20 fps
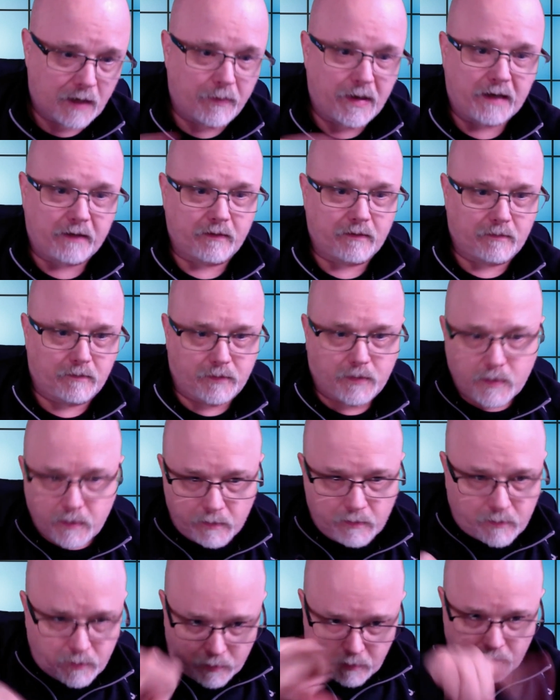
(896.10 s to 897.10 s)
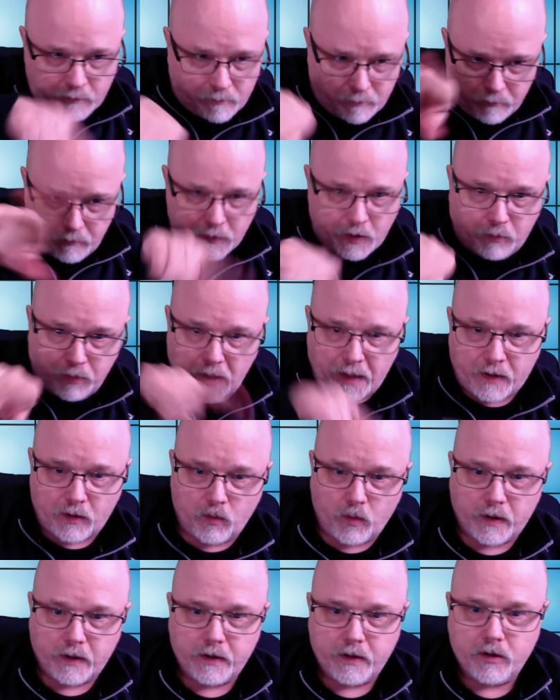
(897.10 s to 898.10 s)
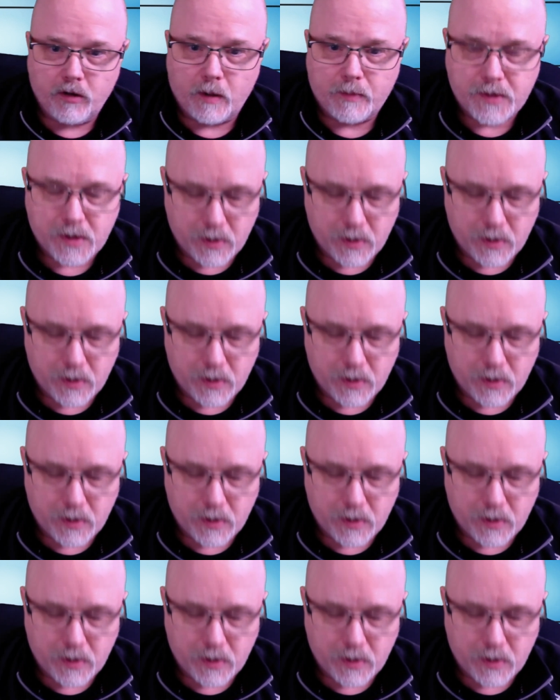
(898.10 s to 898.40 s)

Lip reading: at the planet going in the opposite